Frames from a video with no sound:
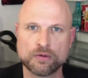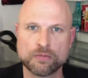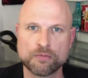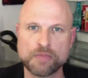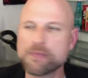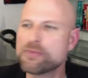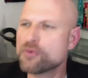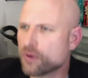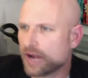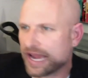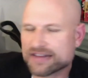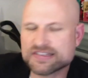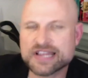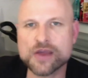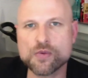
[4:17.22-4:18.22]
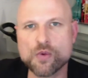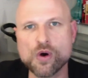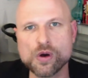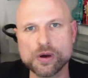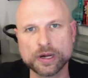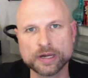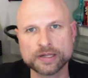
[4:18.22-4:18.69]
People who are
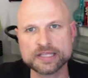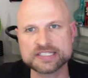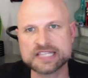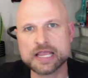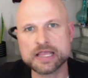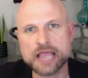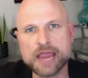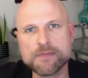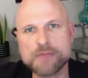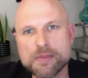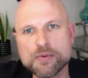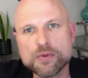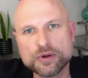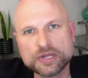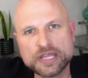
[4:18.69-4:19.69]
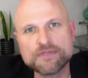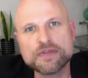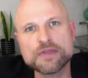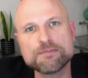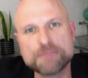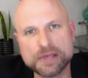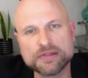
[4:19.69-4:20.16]
anti-war that say, "Hey, maybe we're
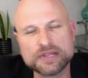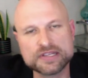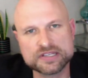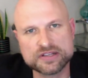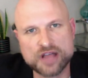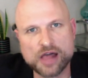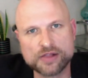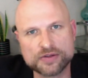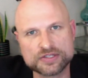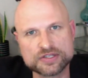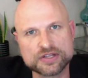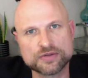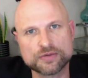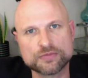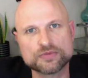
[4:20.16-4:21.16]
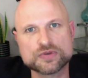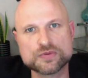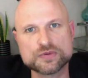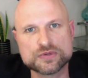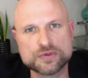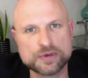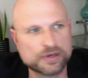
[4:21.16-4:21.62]
giving billions of dollars to the to
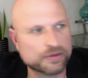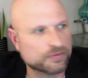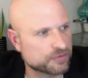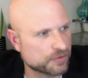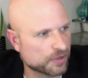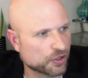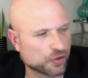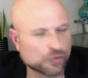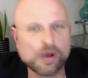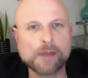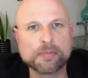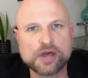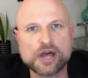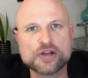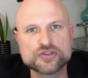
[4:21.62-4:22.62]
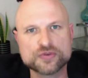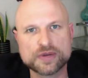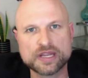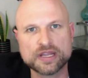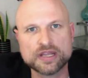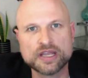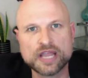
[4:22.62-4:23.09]
to a to a corrupt
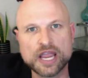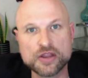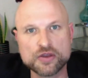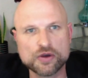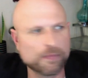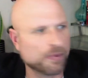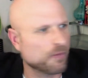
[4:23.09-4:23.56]
country in Europe,